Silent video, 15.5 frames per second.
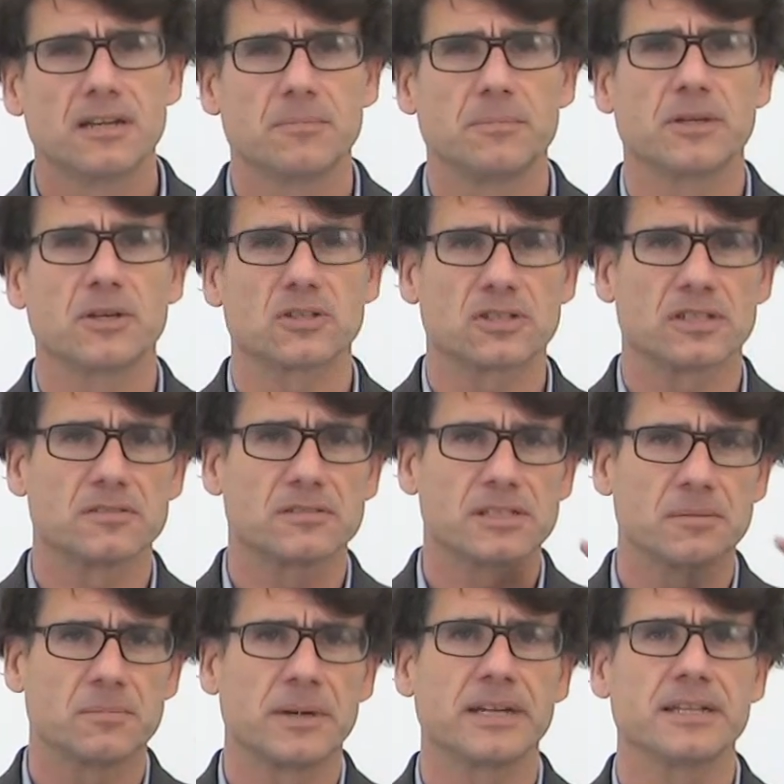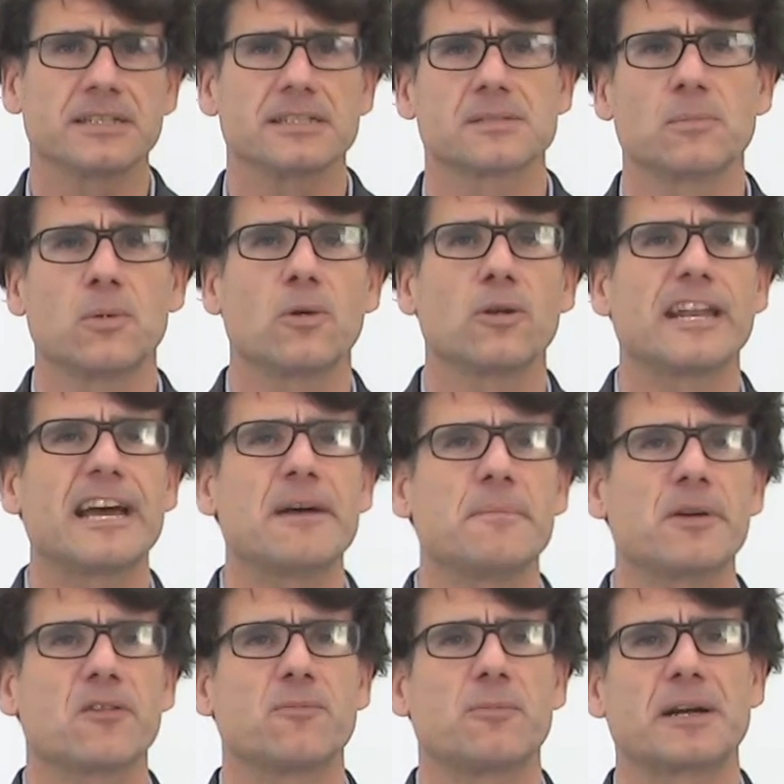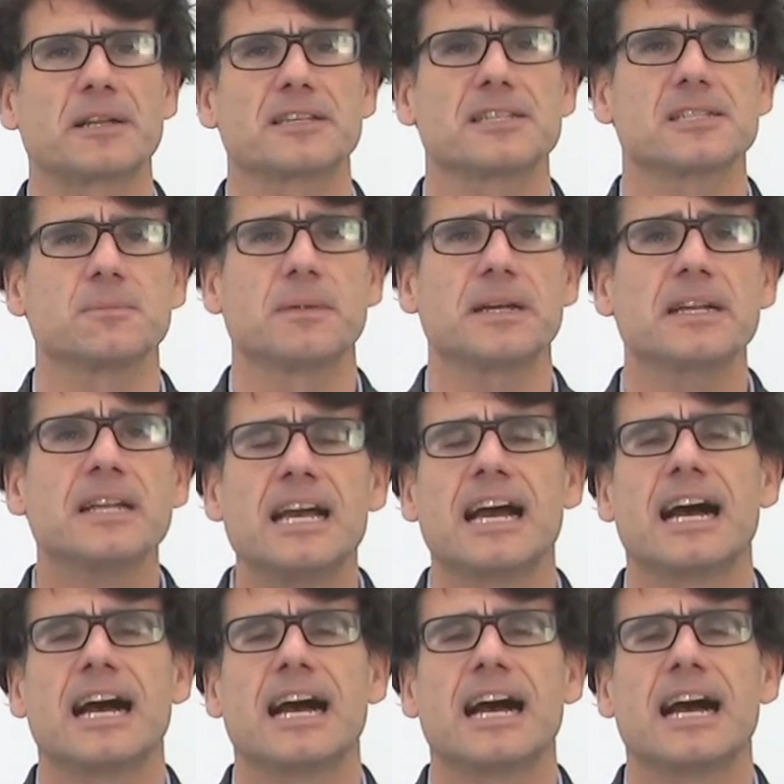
because it's a very small number of participants,